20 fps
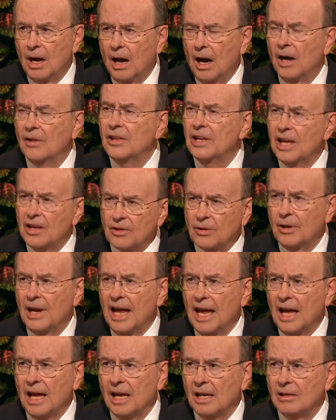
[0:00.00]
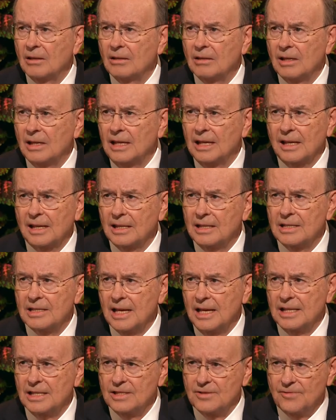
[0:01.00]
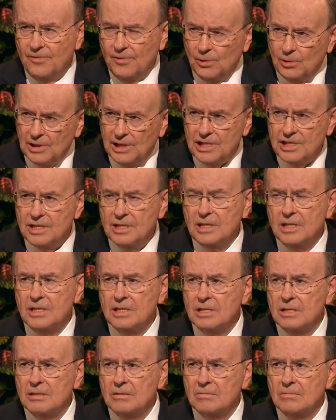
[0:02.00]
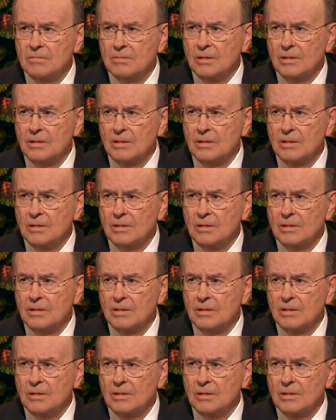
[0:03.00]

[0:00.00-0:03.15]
On the other hand, it contains foolishness,